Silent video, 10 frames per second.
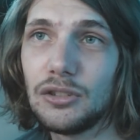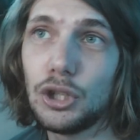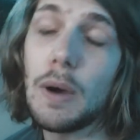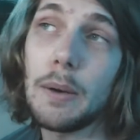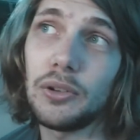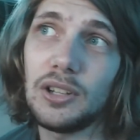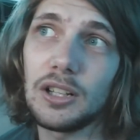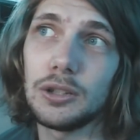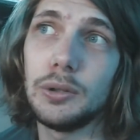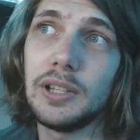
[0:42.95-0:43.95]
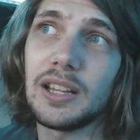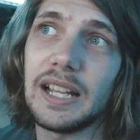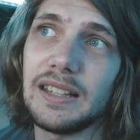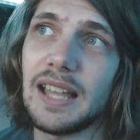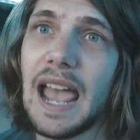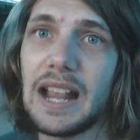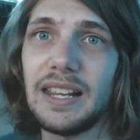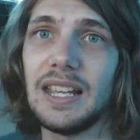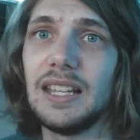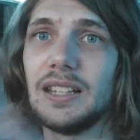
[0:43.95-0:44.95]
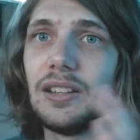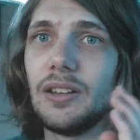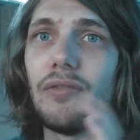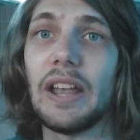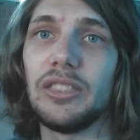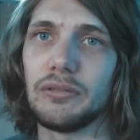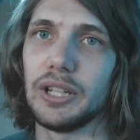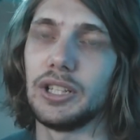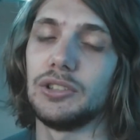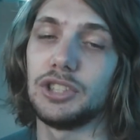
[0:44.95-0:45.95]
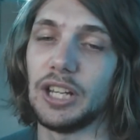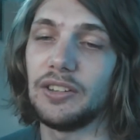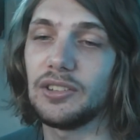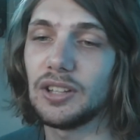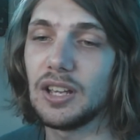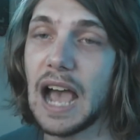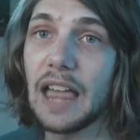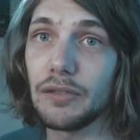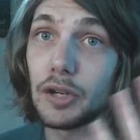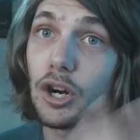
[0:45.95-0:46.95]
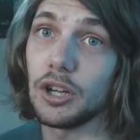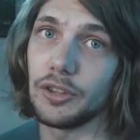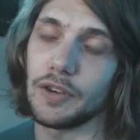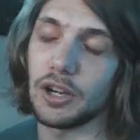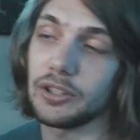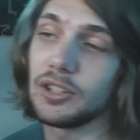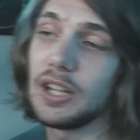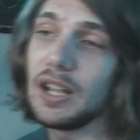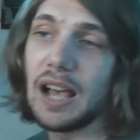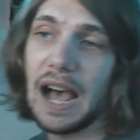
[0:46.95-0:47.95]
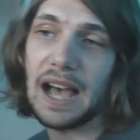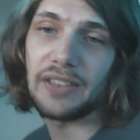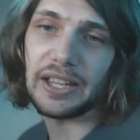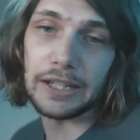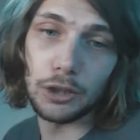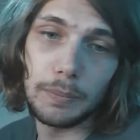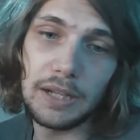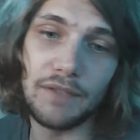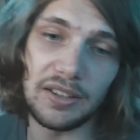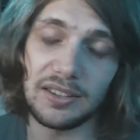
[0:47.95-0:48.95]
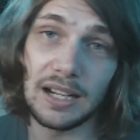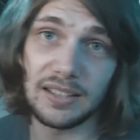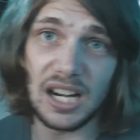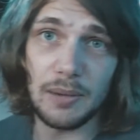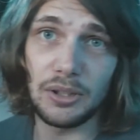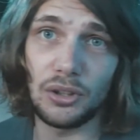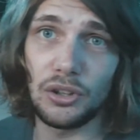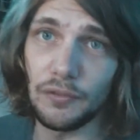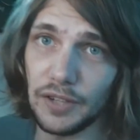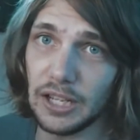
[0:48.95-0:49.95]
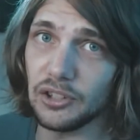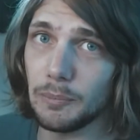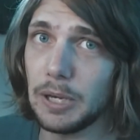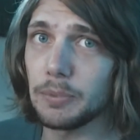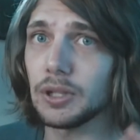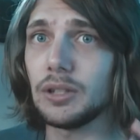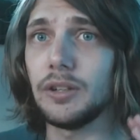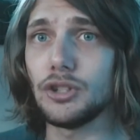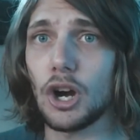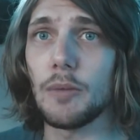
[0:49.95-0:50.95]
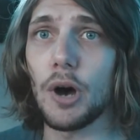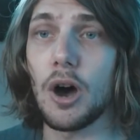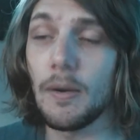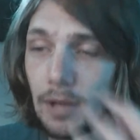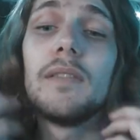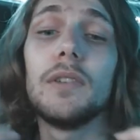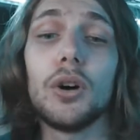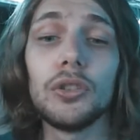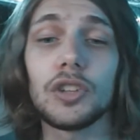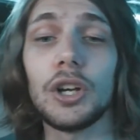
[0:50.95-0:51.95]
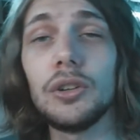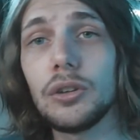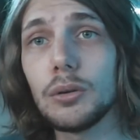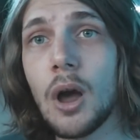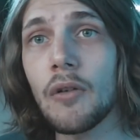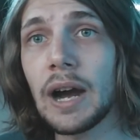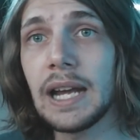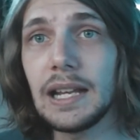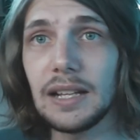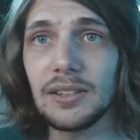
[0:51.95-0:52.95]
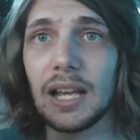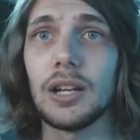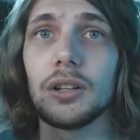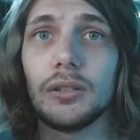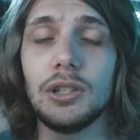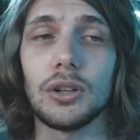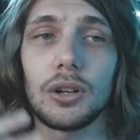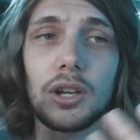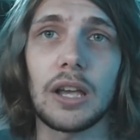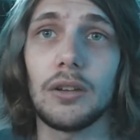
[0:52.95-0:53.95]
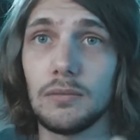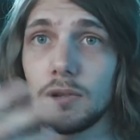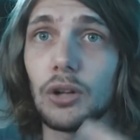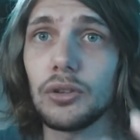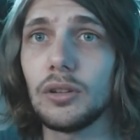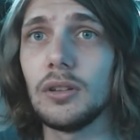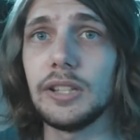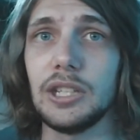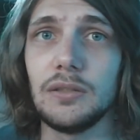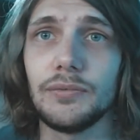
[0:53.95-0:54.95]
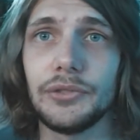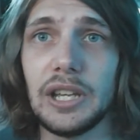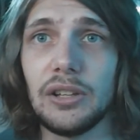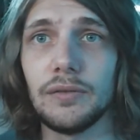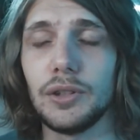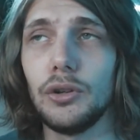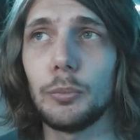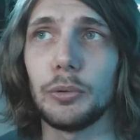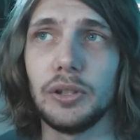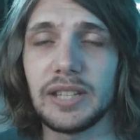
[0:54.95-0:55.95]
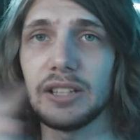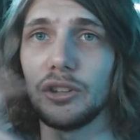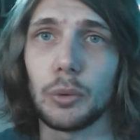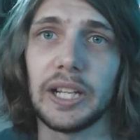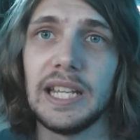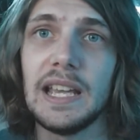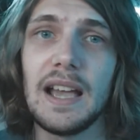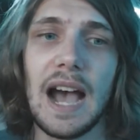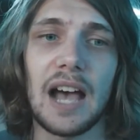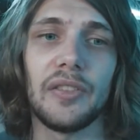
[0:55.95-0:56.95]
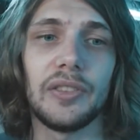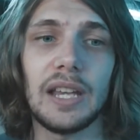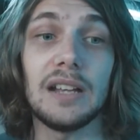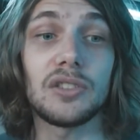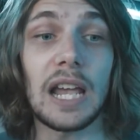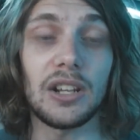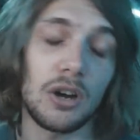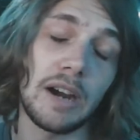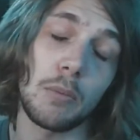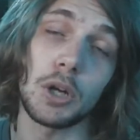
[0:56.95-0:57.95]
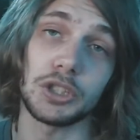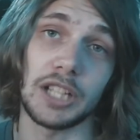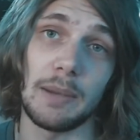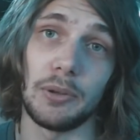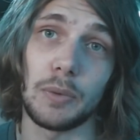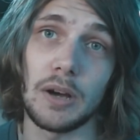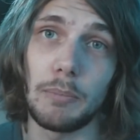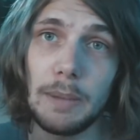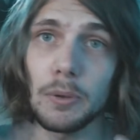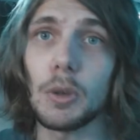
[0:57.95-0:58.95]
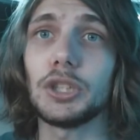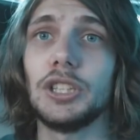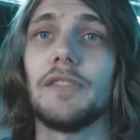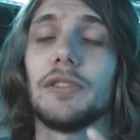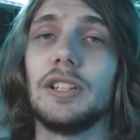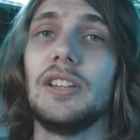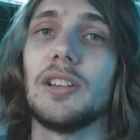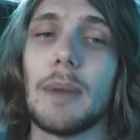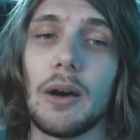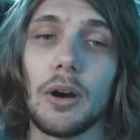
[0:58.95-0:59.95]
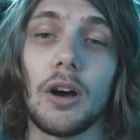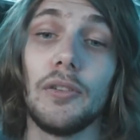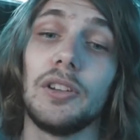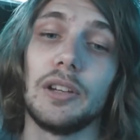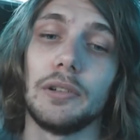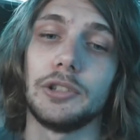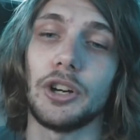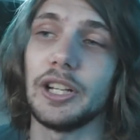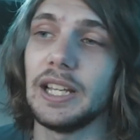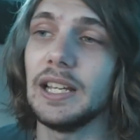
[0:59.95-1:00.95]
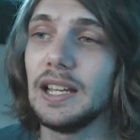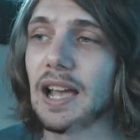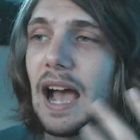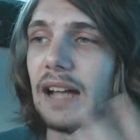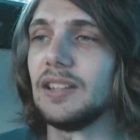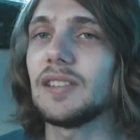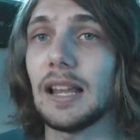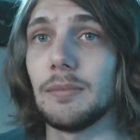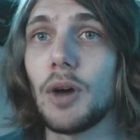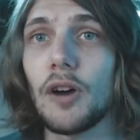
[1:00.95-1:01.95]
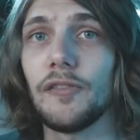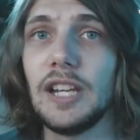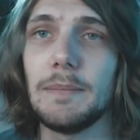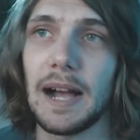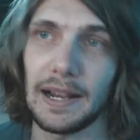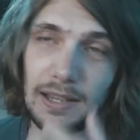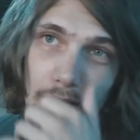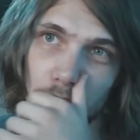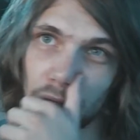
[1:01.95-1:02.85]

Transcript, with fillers: Two hours including like the editing and the rendering and shiz, and the recording of course. And I could be investing that time in something else that people are going to enjoy more. Unturned's doing alright. It's getting a, you know, constantly decent views between 10 and 20. And it's getting alright watch time as well. People are watching it for a decent amount. Obviously, you're enjoying it. And it's getting more feedback.